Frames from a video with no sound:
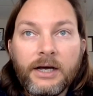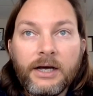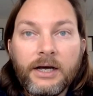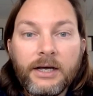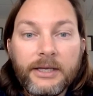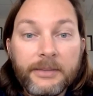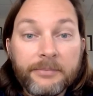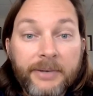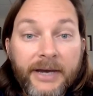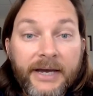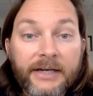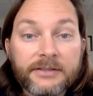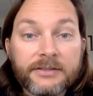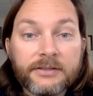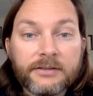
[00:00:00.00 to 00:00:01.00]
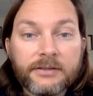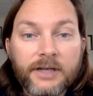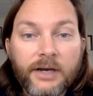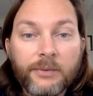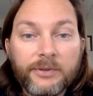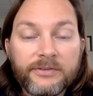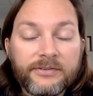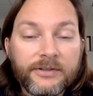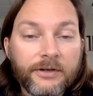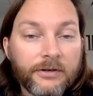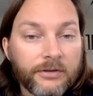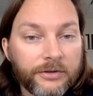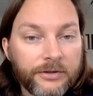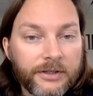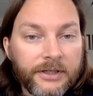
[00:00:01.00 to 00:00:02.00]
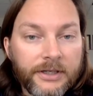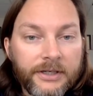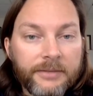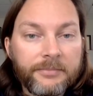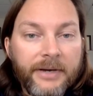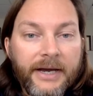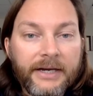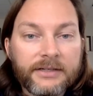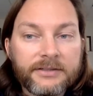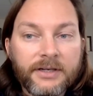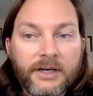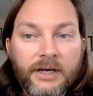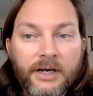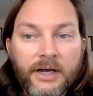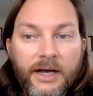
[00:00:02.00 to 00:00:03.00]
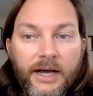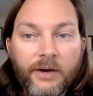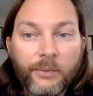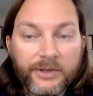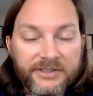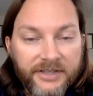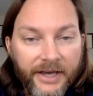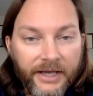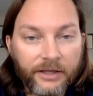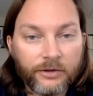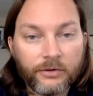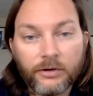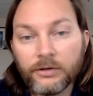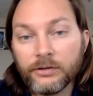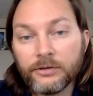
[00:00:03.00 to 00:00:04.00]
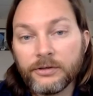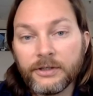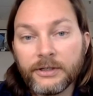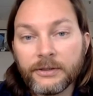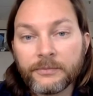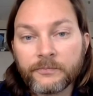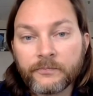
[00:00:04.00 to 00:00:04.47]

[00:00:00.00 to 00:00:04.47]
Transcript: impact how we see our learning and impact how we tailor our learning.